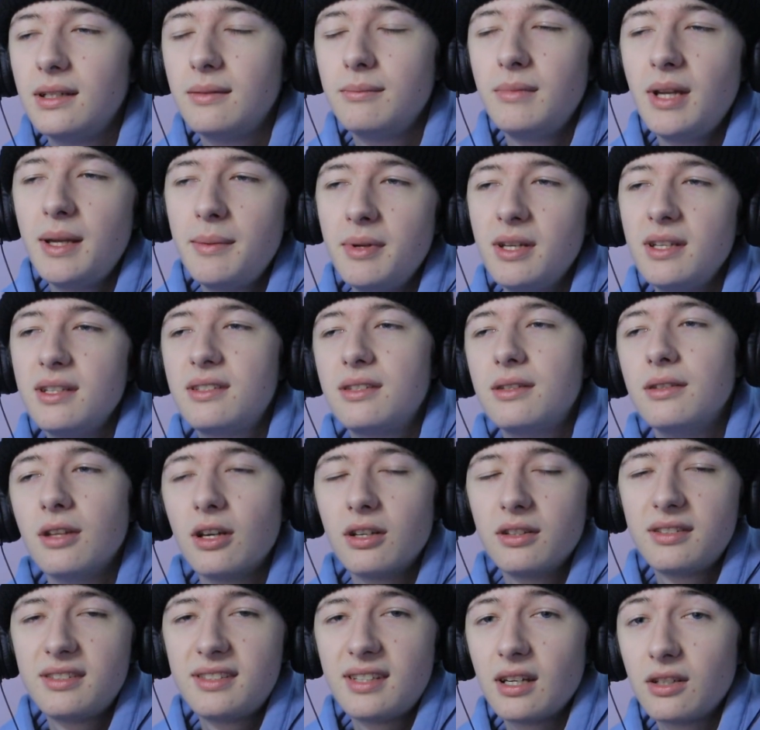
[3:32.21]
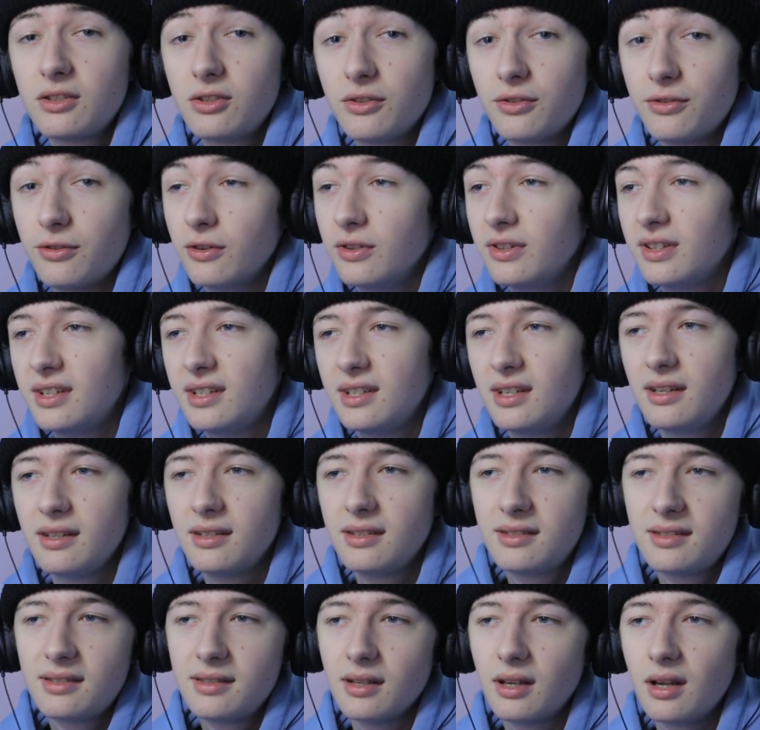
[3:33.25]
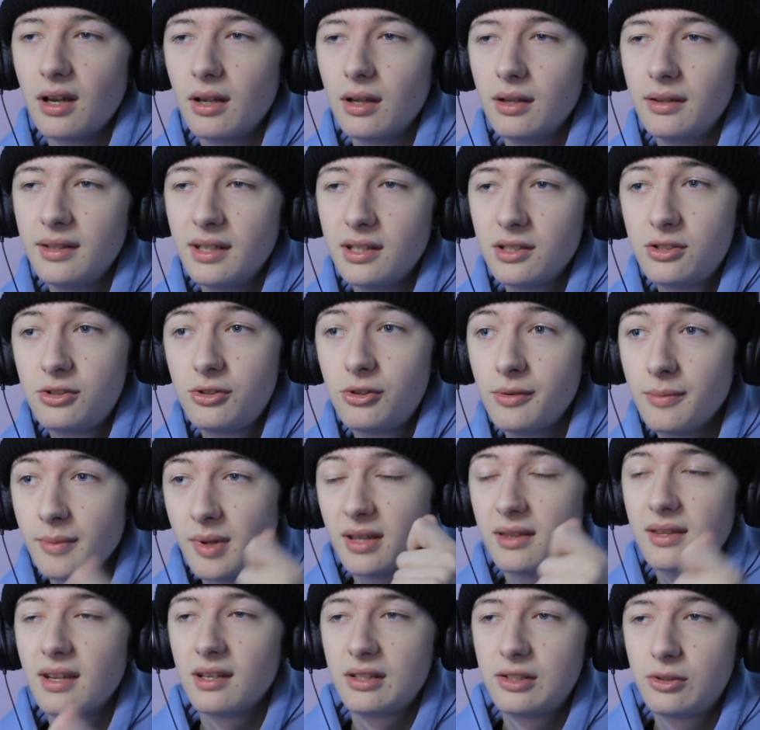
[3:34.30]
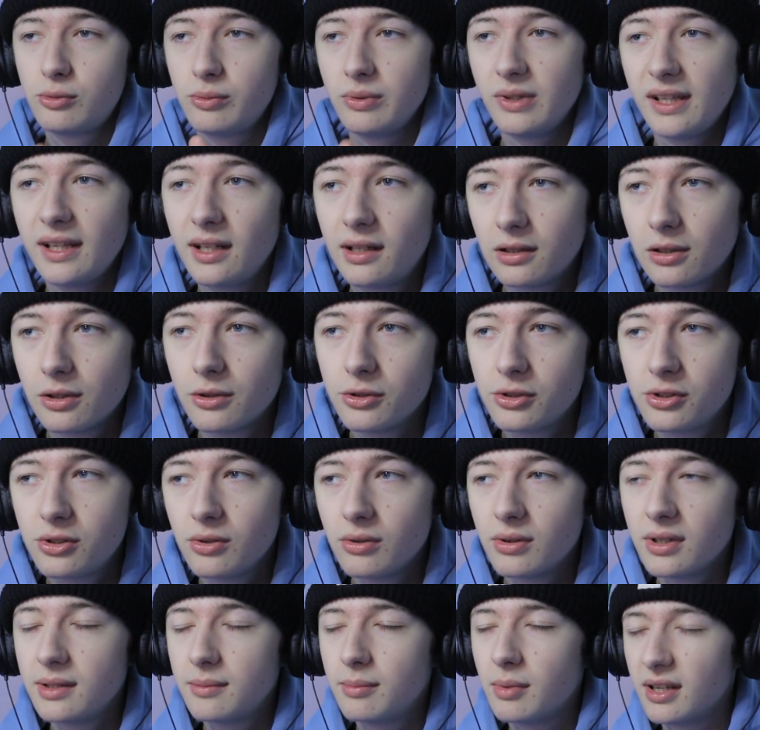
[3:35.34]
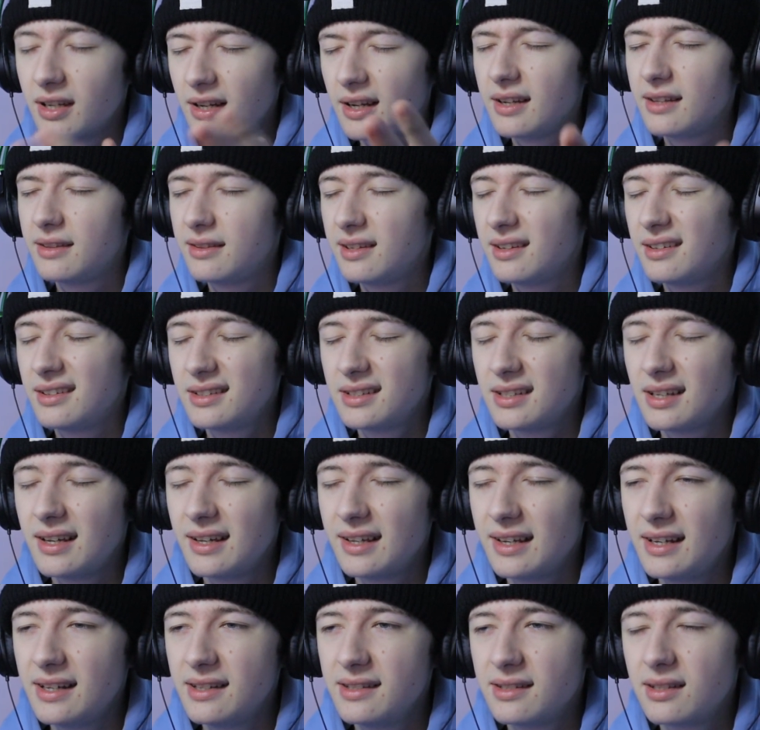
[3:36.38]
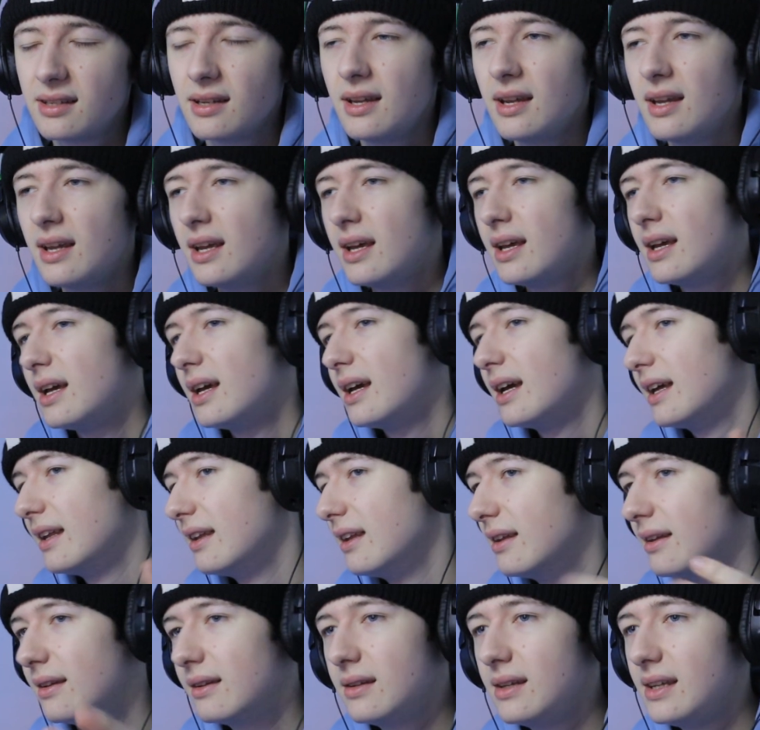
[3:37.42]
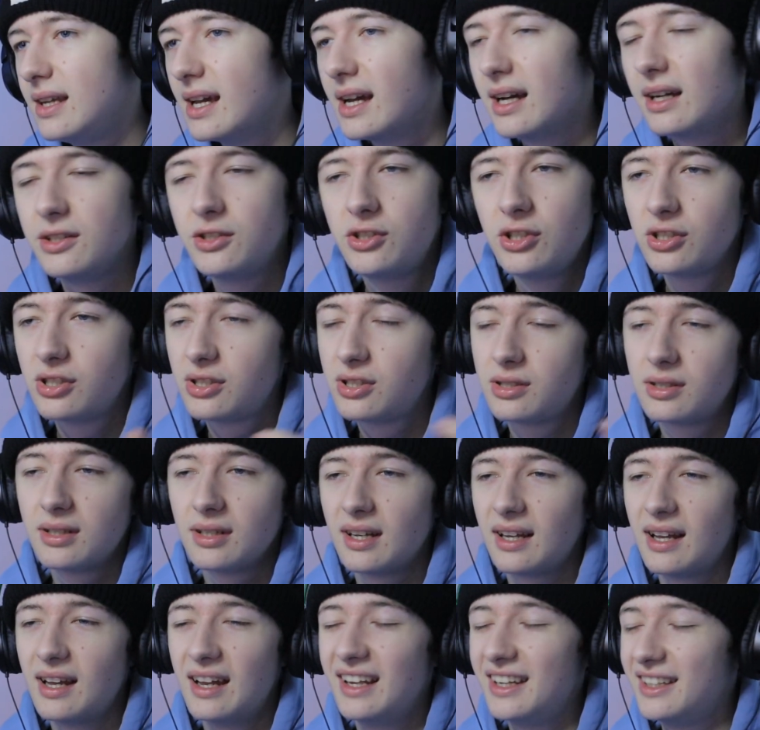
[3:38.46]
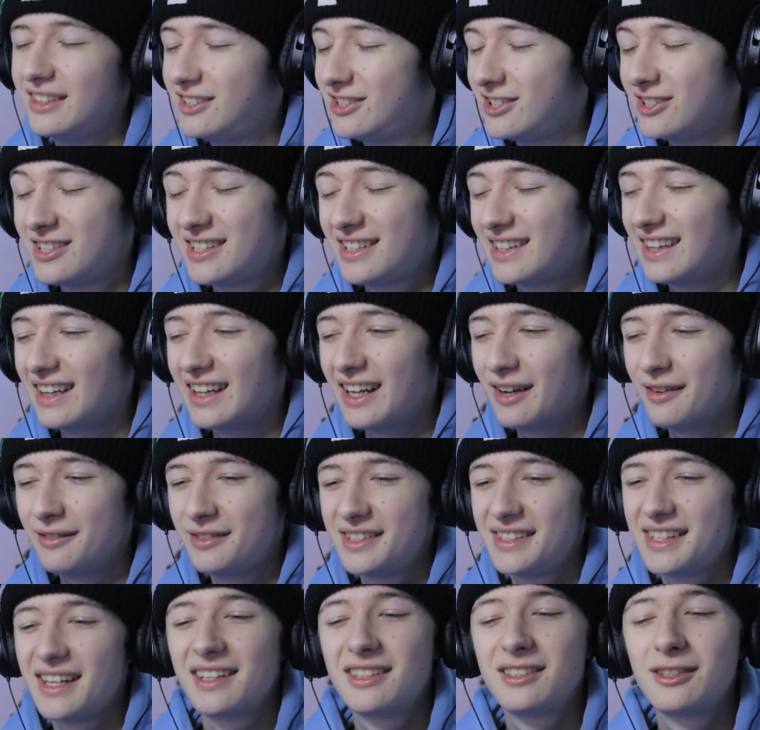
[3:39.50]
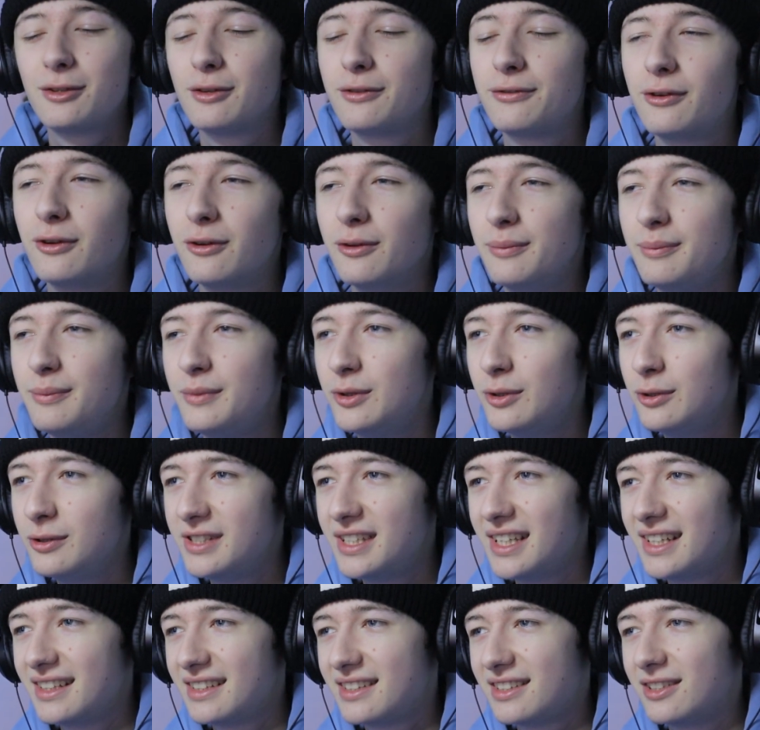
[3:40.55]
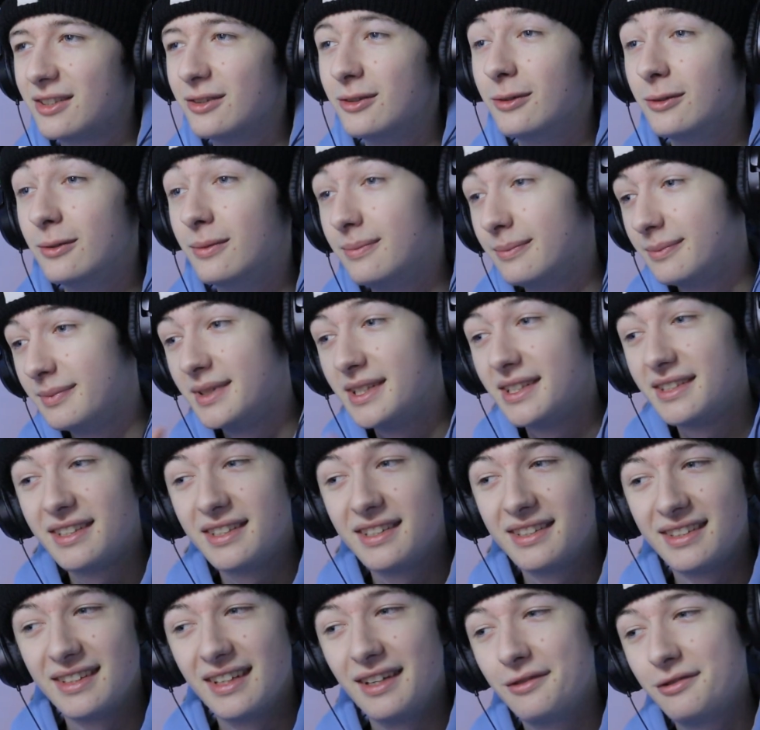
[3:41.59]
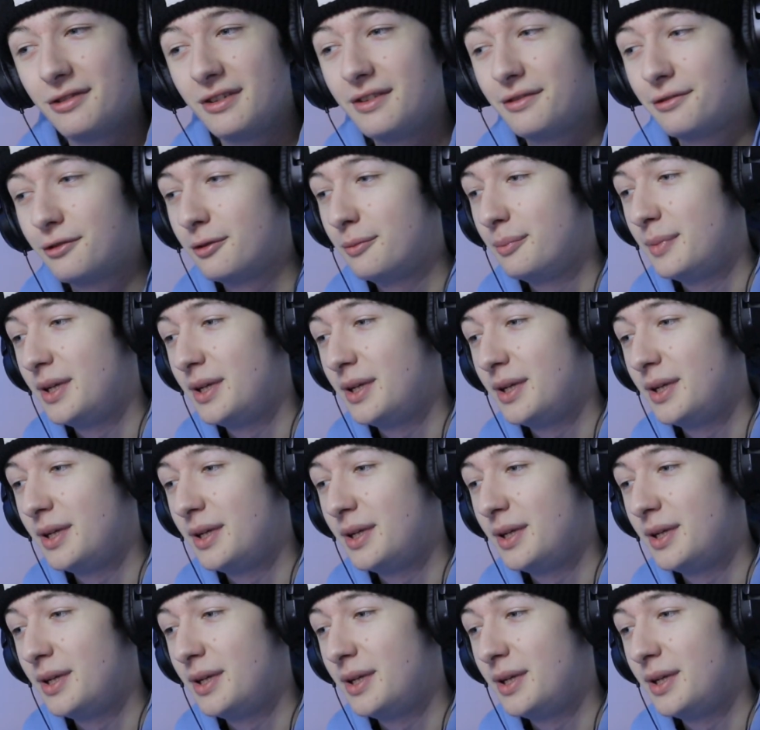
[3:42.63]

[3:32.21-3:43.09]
maybe it's not saxophone, it's an instrument that's really close to it, but I think it is. And yeah, I just love saxophone music, so this is definitely for